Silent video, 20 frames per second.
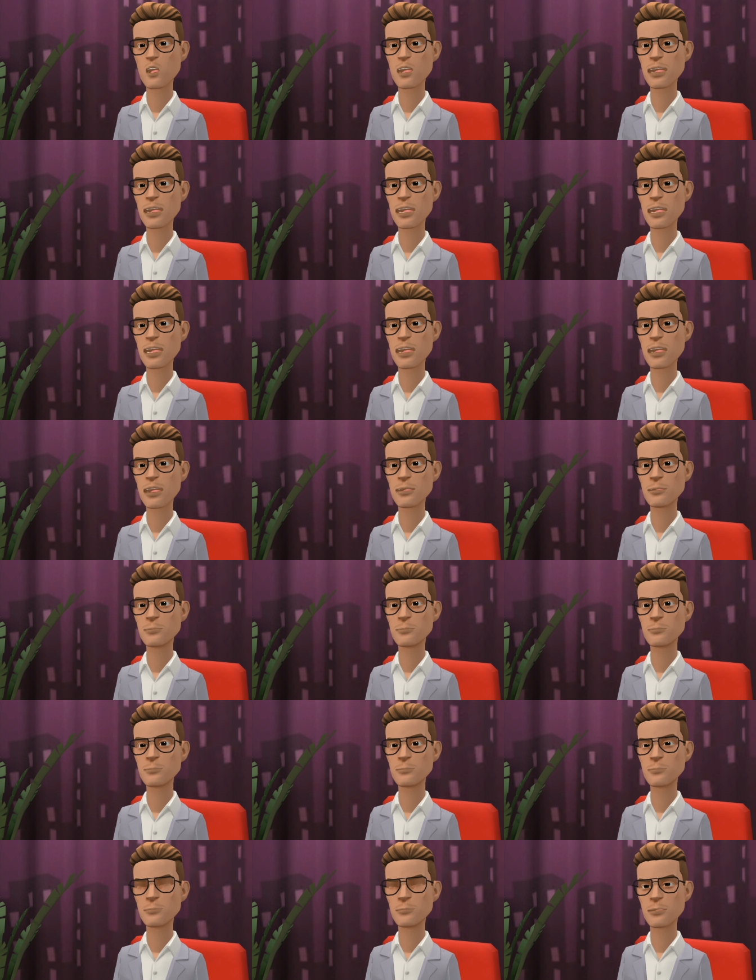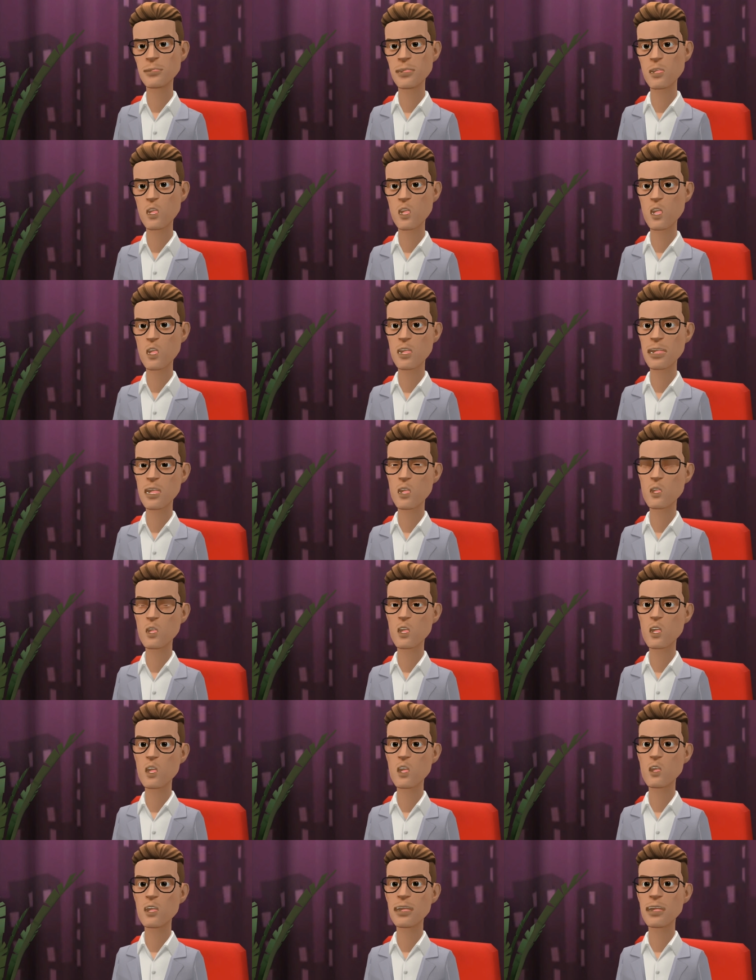for a change, I want you to
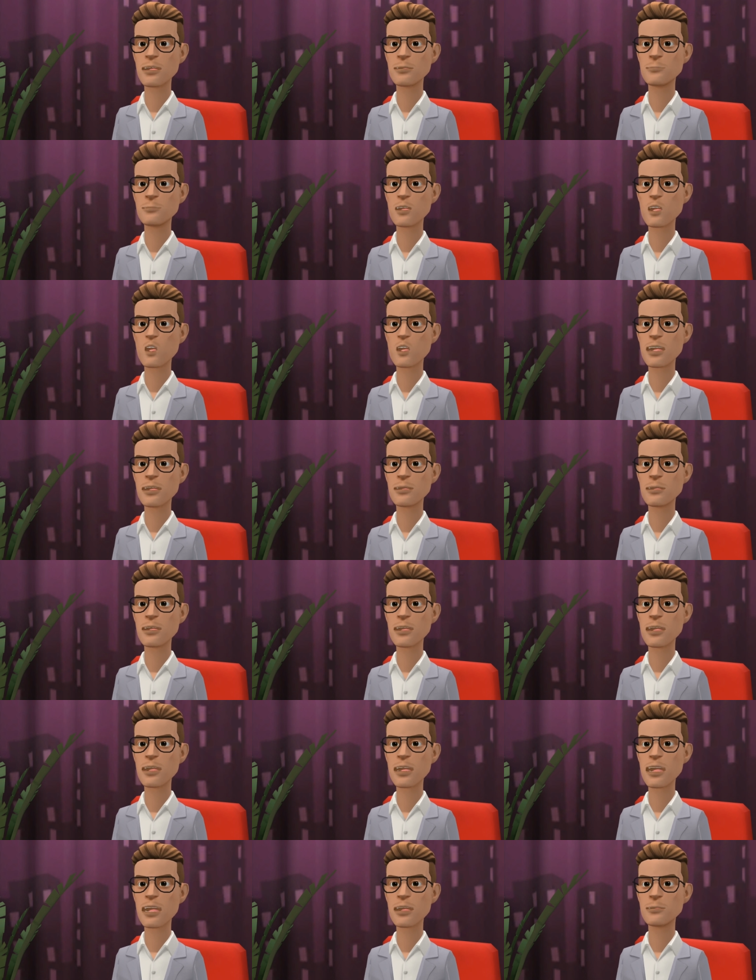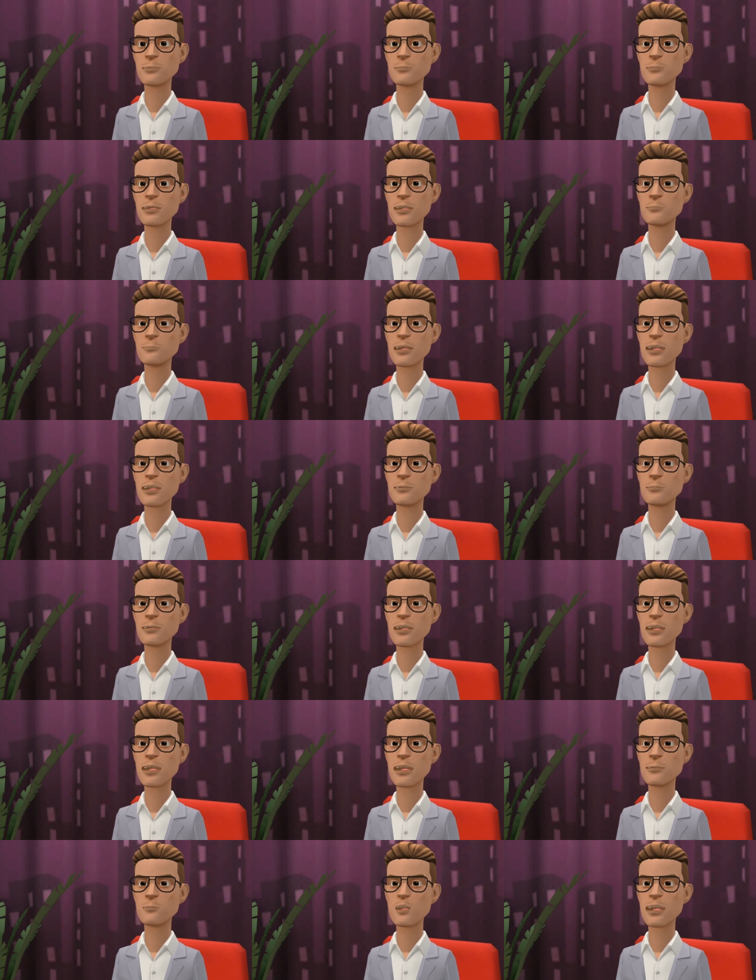call the number on the screen, and me and
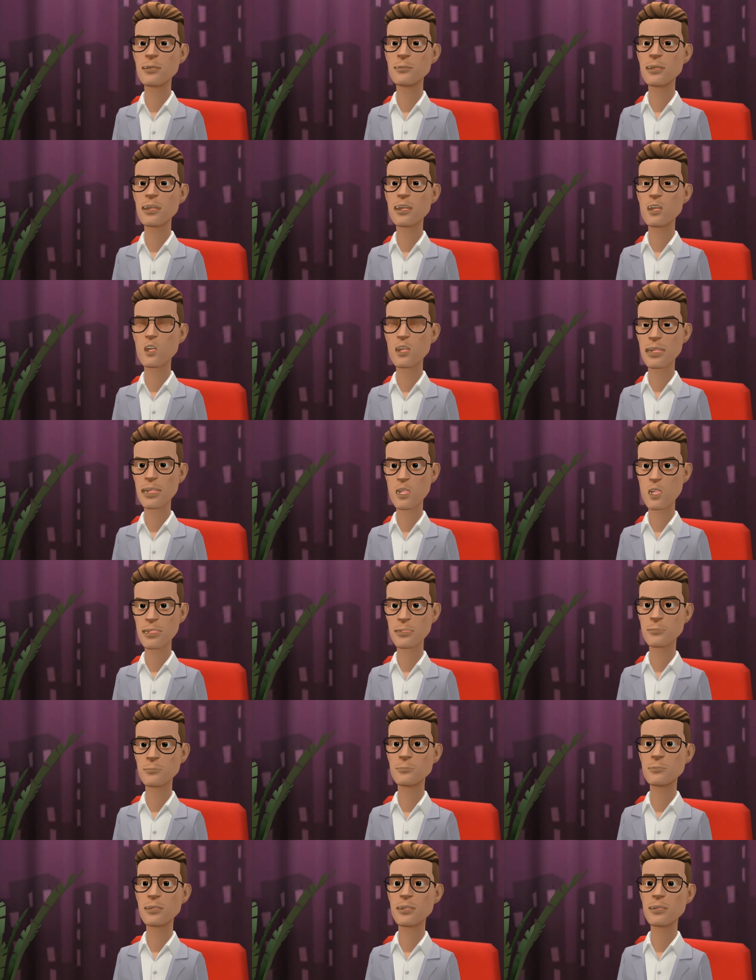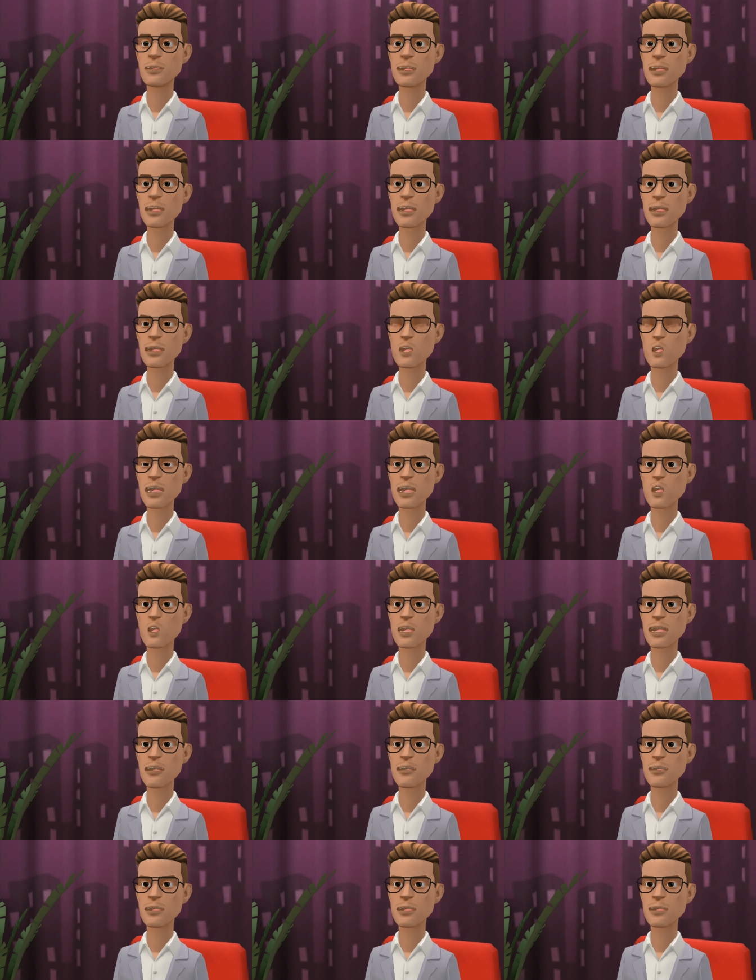my team will mentor you and teach you how to
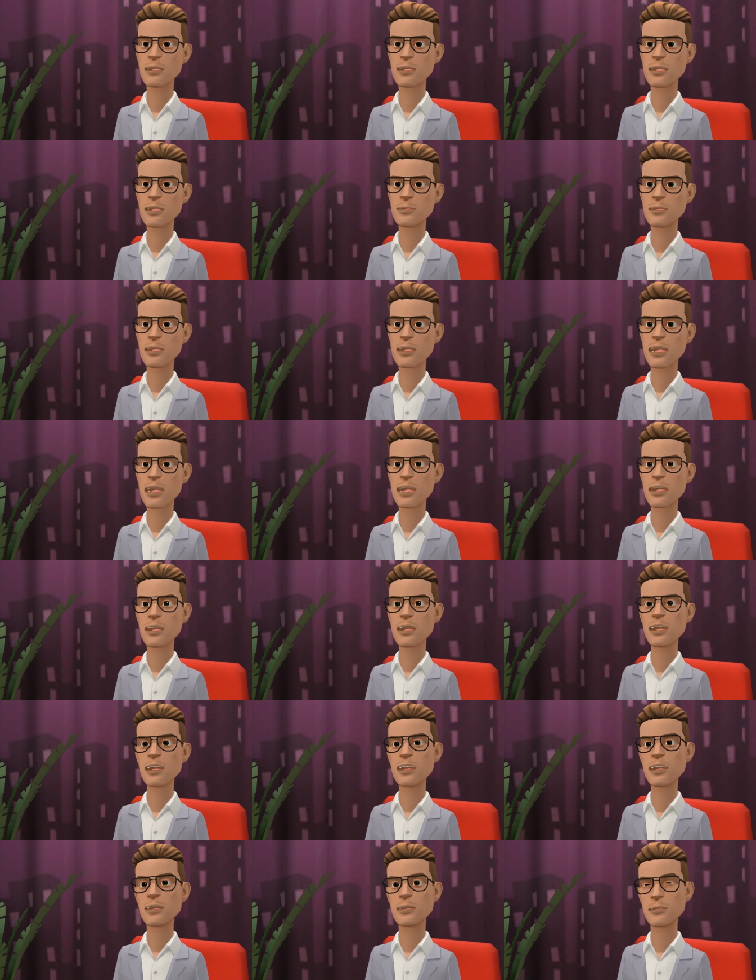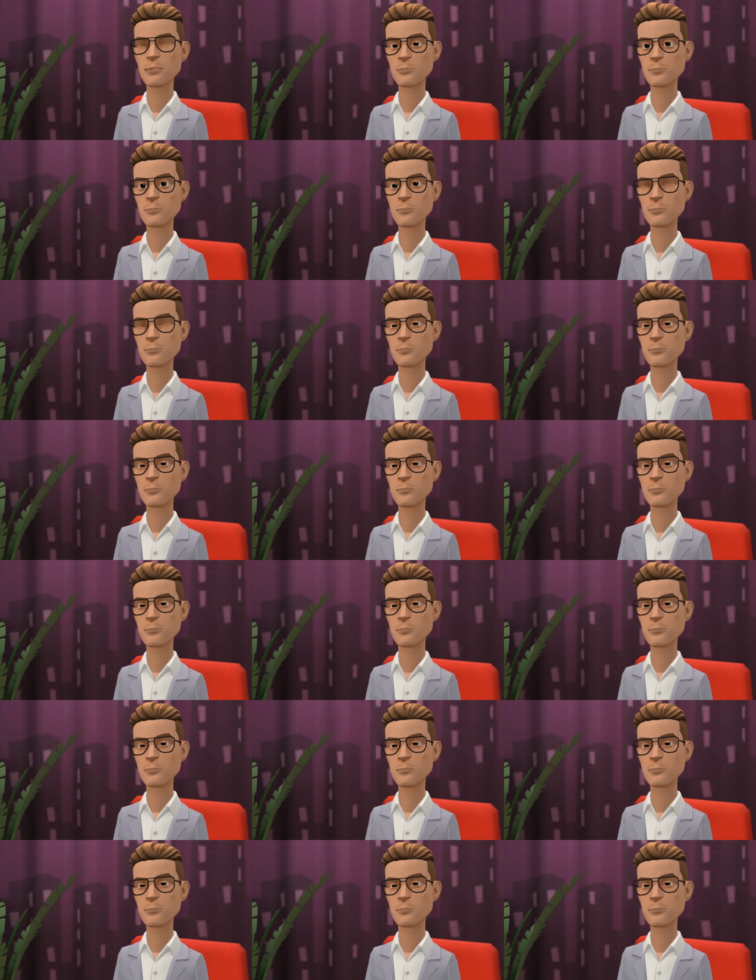get fantastic results.